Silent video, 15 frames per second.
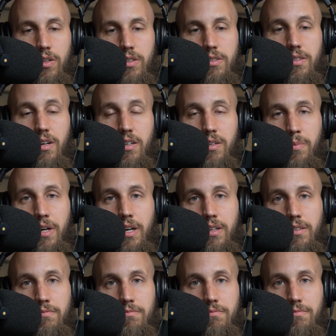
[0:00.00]
talk
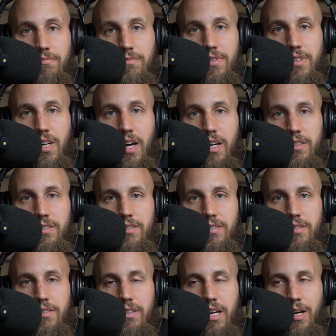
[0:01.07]
about
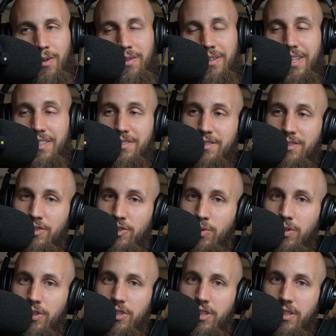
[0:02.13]
guns, how it relates to
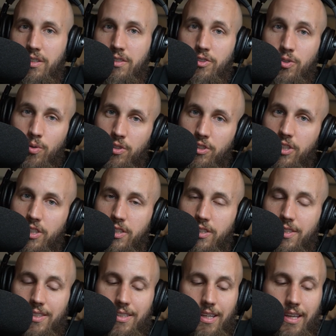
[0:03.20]
Georgia,
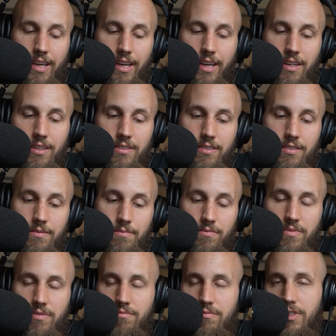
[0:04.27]
Georgians, and
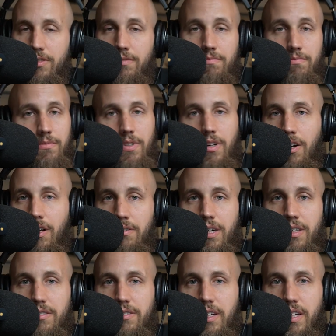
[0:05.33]
just all
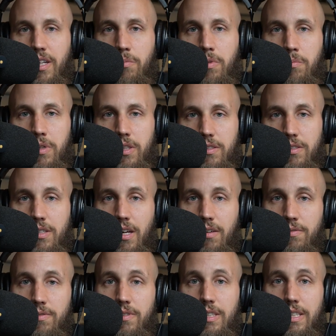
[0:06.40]
around Second Amendment
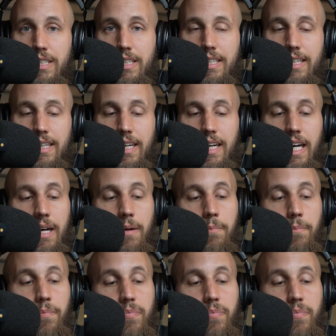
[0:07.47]
stuff. So